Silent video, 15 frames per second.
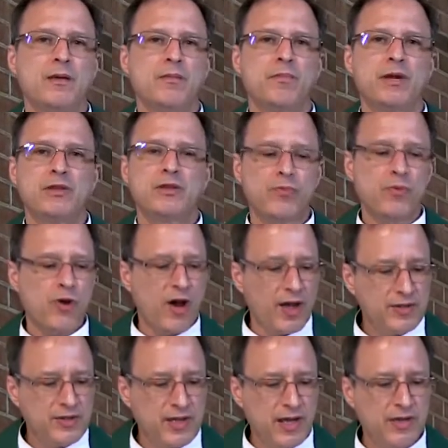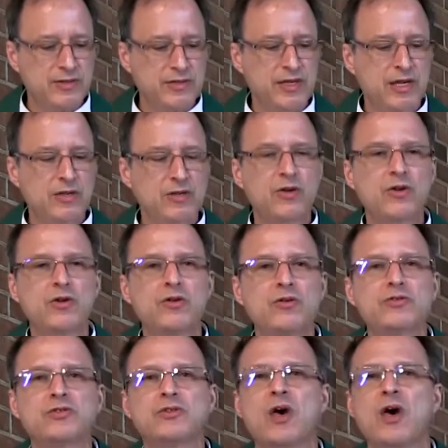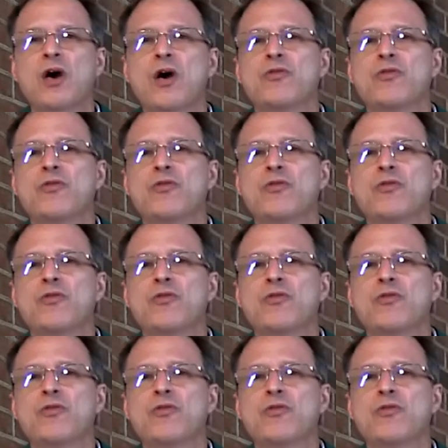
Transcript: but in the process, he turns the